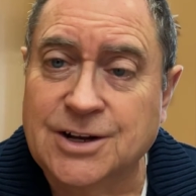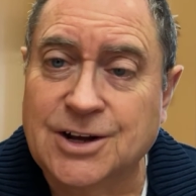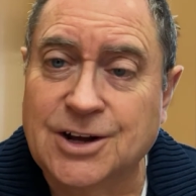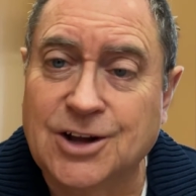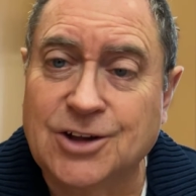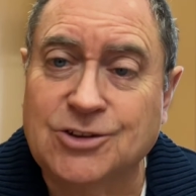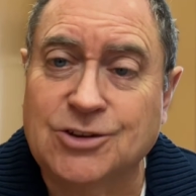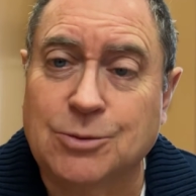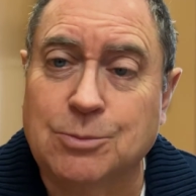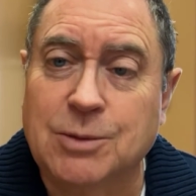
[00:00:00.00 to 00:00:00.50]

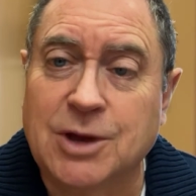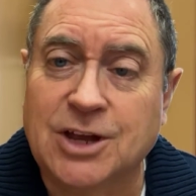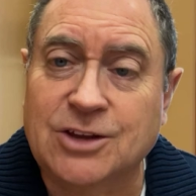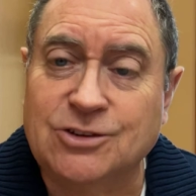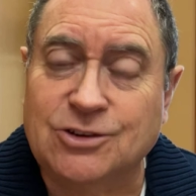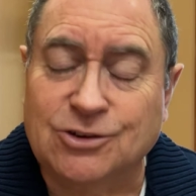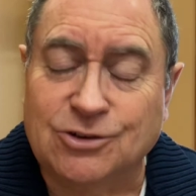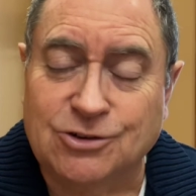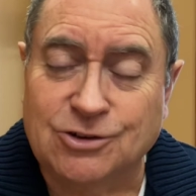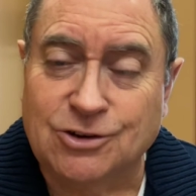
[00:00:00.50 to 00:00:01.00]
That's a
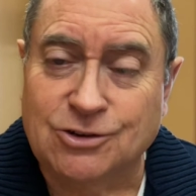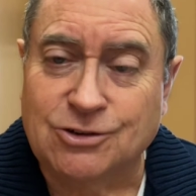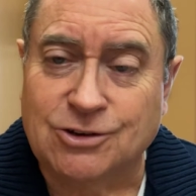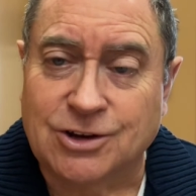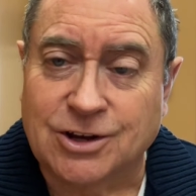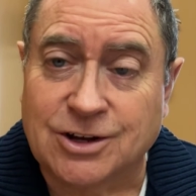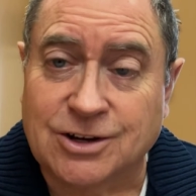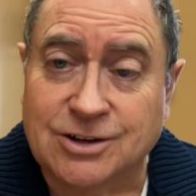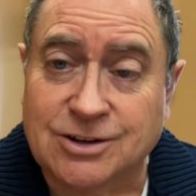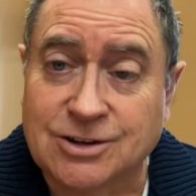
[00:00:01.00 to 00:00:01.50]
message, isn't
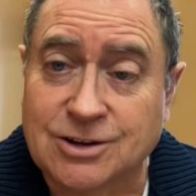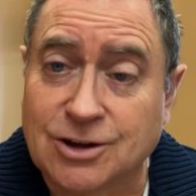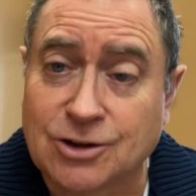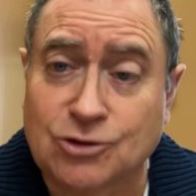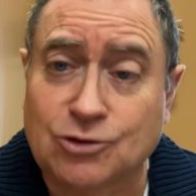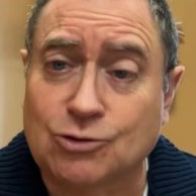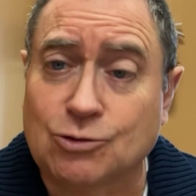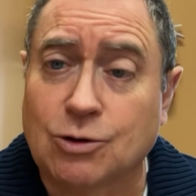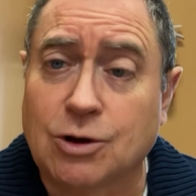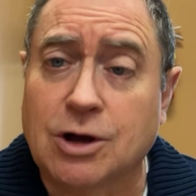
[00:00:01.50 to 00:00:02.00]
it? A
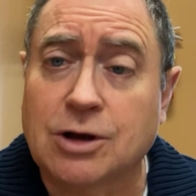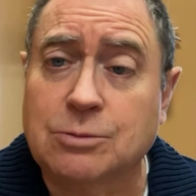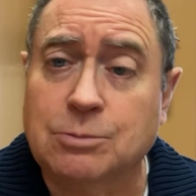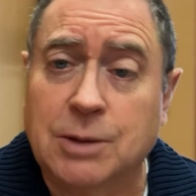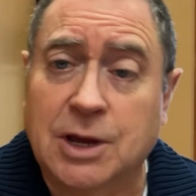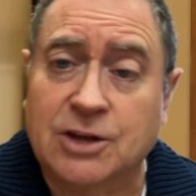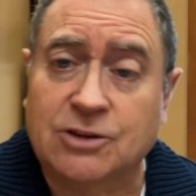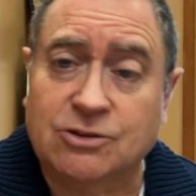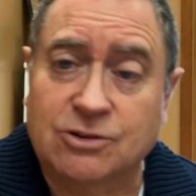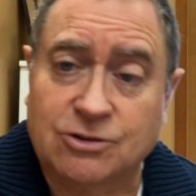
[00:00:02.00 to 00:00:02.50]
strong
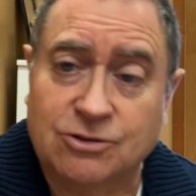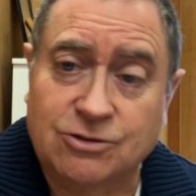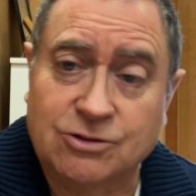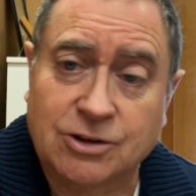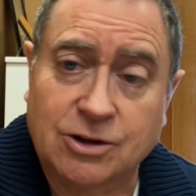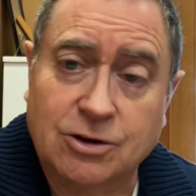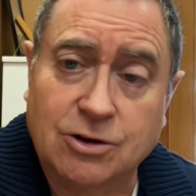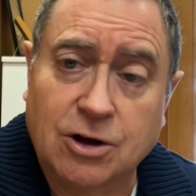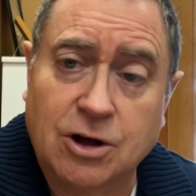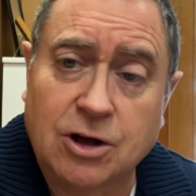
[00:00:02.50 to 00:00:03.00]
message
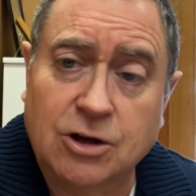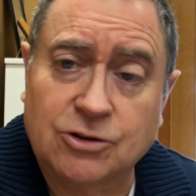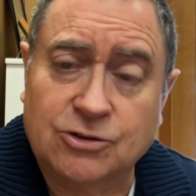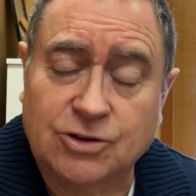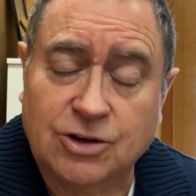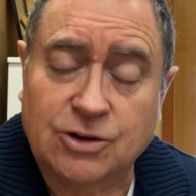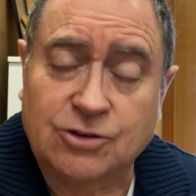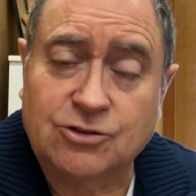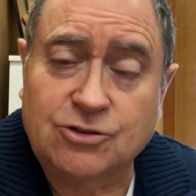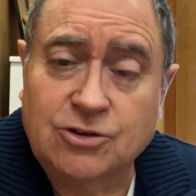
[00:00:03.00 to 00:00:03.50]
that calls
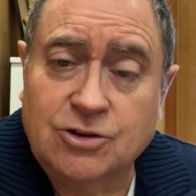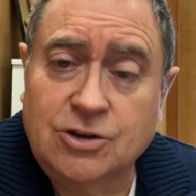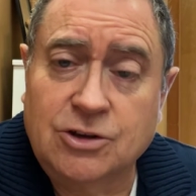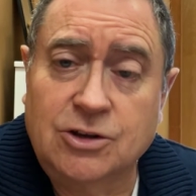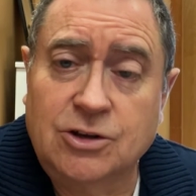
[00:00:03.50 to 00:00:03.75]
us